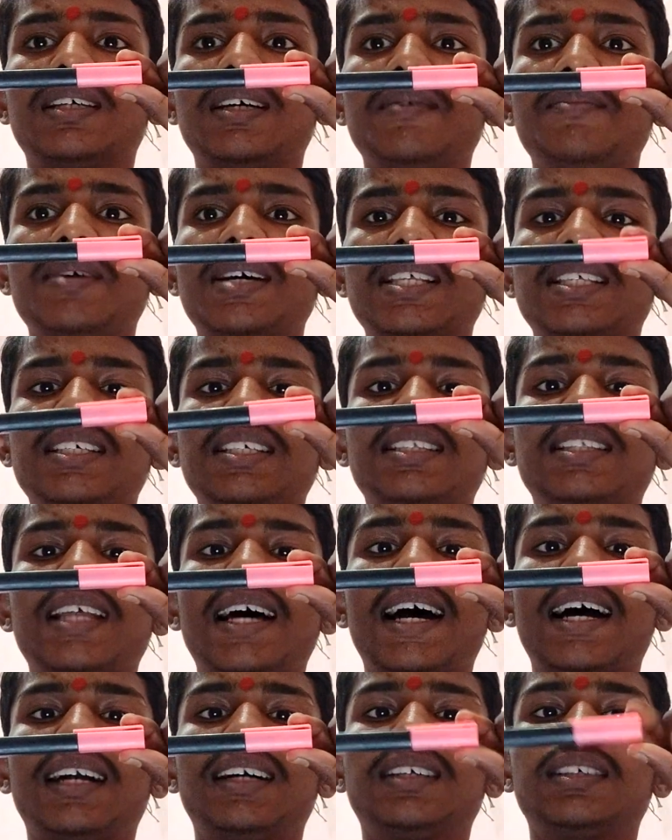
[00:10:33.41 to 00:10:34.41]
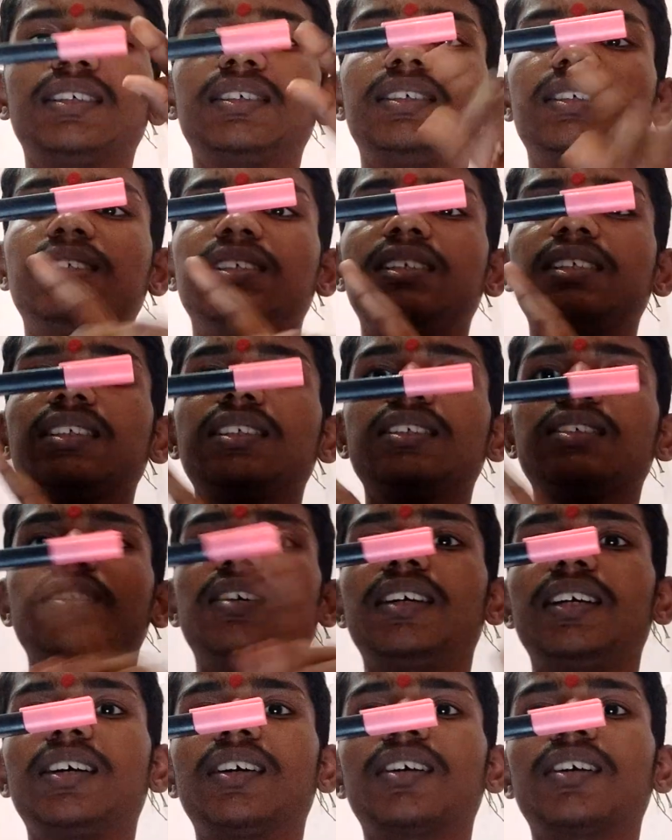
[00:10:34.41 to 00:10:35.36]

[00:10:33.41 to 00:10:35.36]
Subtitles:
imagine that it is a